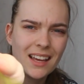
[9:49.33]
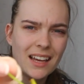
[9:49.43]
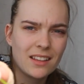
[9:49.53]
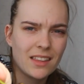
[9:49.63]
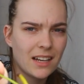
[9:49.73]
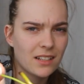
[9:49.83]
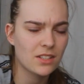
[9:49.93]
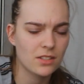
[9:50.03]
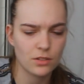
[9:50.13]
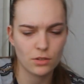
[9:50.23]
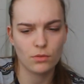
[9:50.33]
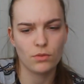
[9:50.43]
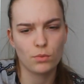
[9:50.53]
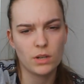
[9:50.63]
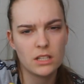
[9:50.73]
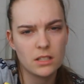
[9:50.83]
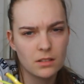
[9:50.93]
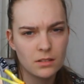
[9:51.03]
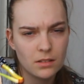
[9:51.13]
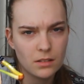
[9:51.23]
And that's, you know, the
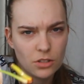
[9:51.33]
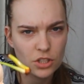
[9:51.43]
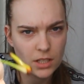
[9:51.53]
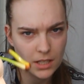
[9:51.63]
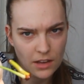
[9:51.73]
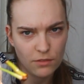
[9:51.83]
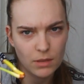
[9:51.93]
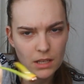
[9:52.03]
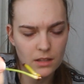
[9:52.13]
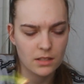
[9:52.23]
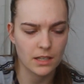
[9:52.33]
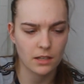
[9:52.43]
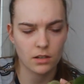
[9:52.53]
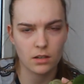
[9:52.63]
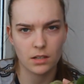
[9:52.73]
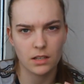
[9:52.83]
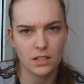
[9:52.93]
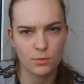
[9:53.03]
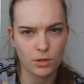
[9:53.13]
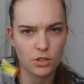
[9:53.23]
reason she gave me the second cutting
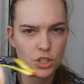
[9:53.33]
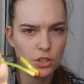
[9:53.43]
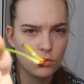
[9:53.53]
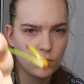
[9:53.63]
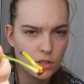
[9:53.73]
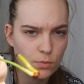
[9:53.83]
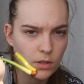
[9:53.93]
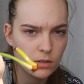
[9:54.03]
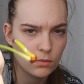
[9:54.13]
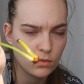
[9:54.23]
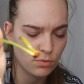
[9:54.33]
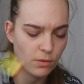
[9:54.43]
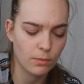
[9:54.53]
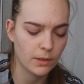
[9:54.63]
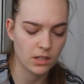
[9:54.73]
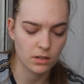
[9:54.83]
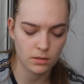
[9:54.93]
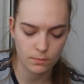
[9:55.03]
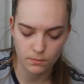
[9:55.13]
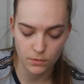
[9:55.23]
is because she knew this one would probably not,
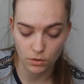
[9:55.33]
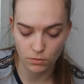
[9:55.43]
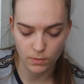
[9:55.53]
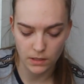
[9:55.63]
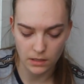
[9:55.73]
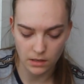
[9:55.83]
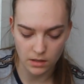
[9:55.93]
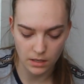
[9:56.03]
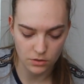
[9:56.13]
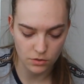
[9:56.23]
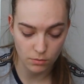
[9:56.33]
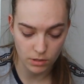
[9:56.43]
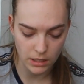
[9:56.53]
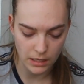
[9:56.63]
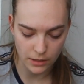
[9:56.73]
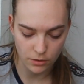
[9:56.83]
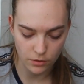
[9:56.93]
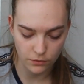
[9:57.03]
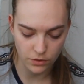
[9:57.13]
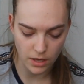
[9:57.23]
you know, be anything. So I really like
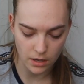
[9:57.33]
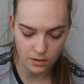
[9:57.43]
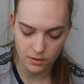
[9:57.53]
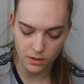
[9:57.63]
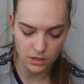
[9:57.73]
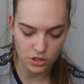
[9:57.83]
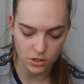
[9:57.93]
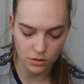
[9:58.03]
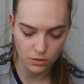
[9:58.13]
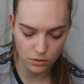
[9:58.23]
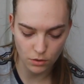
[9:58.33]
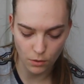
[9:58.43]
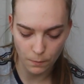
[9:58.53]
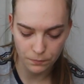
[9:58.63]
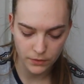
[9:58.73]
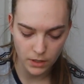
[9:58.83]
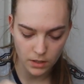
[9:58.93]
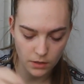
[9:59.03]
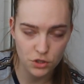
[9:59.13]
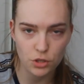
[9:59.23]
her for that. That she, you know,
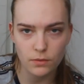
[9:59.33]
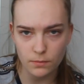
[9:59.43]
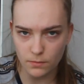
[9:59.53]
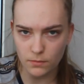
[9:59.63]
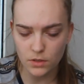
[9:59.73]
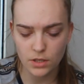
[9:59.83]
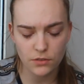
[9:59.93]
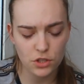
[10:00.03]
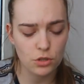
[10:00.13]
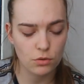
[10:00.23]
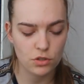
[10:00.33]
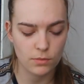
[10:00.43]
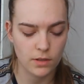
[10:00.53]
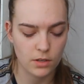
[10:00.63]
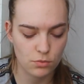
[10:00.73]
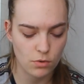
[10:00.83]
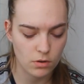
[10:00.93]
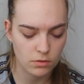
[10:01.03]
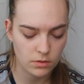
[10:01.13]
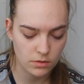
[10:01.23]
if she, if she knows something is
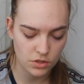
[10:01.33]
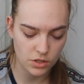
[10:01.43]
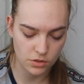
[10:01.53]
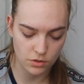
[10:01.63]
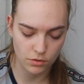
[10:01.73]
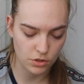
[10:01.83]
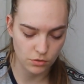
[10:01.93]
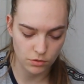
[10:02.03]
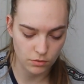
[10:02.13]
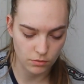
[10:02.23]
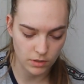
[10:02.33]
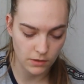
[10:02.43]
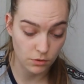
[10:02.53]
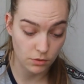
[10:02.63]
wrong, she's going to, you know, give